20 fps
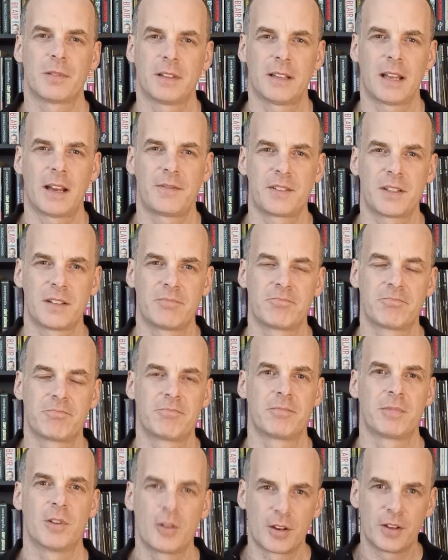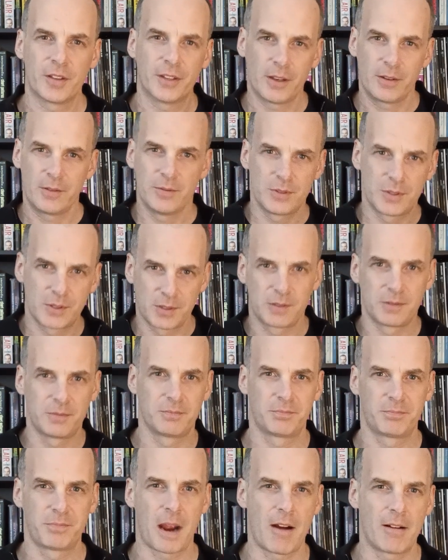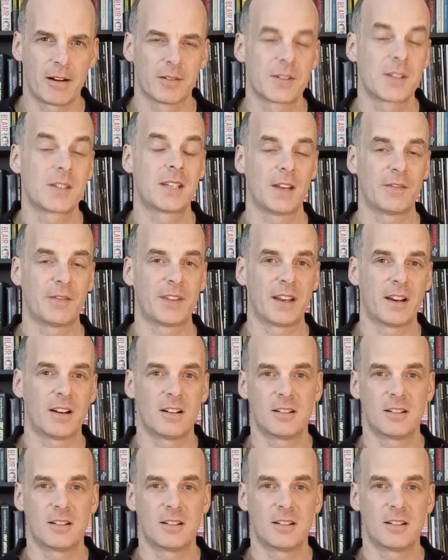we'll have to look at those parallels and see if